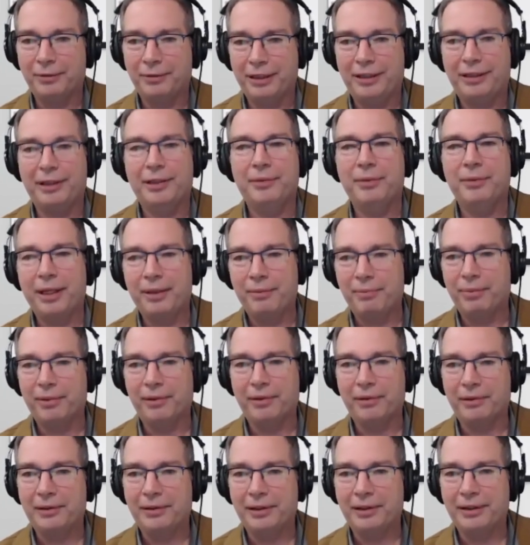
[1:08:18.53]
we did my
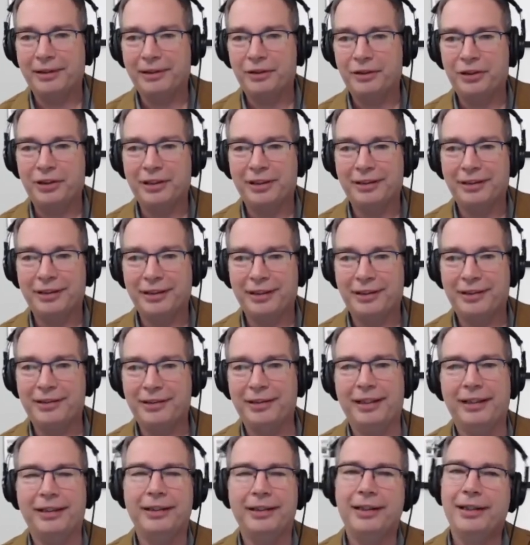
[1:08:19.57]
birth chart, and he
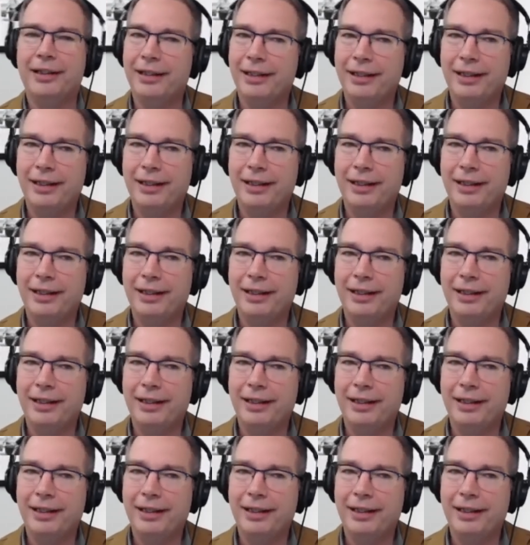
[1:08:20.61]
said,